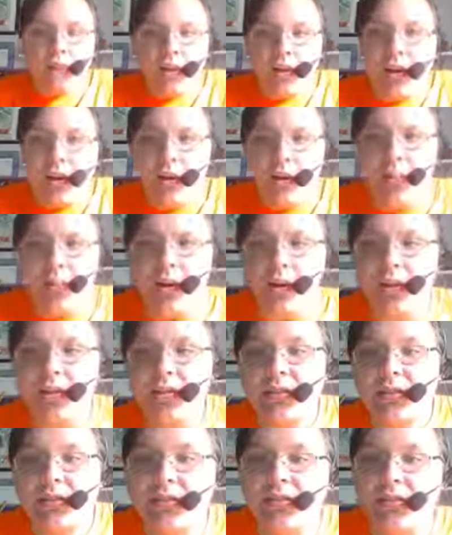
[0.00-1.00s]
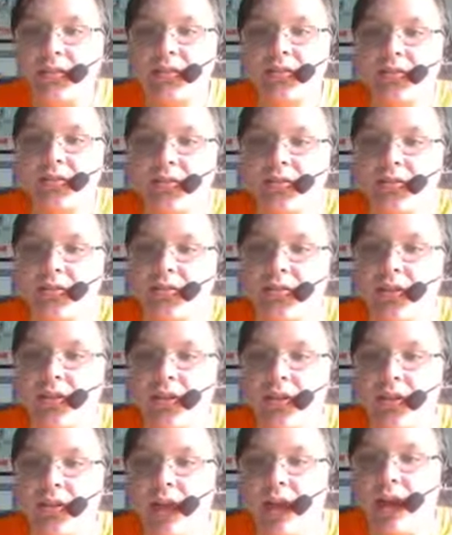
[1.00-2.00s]
I brought it to
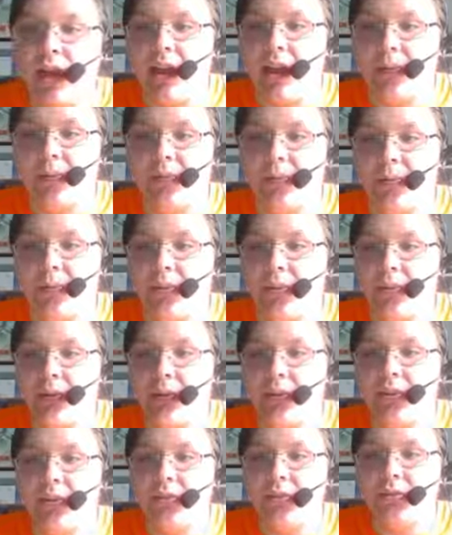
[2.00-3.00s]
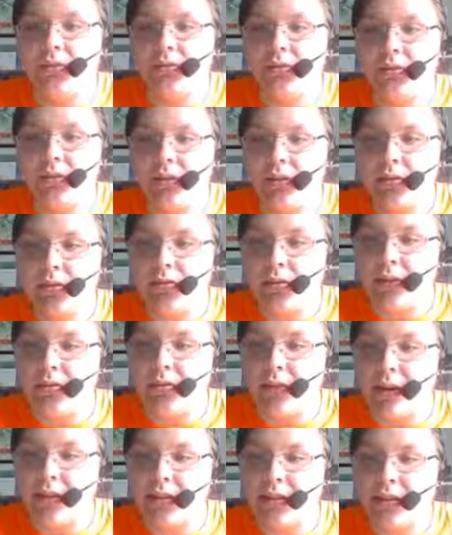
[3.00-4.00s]
her at exactly the
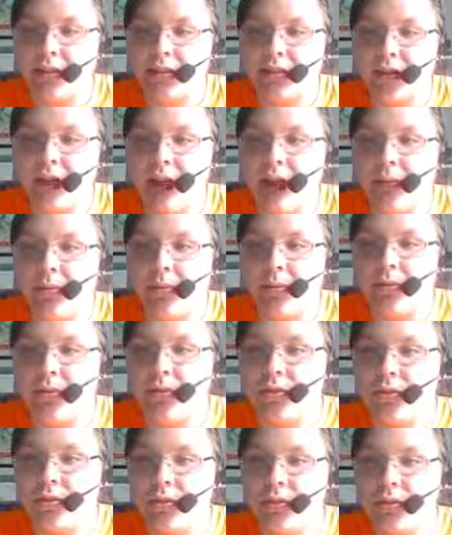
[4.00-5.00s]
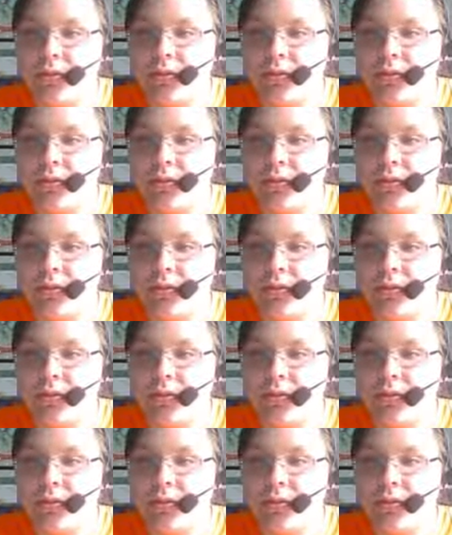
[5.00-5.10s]
requested time, of course.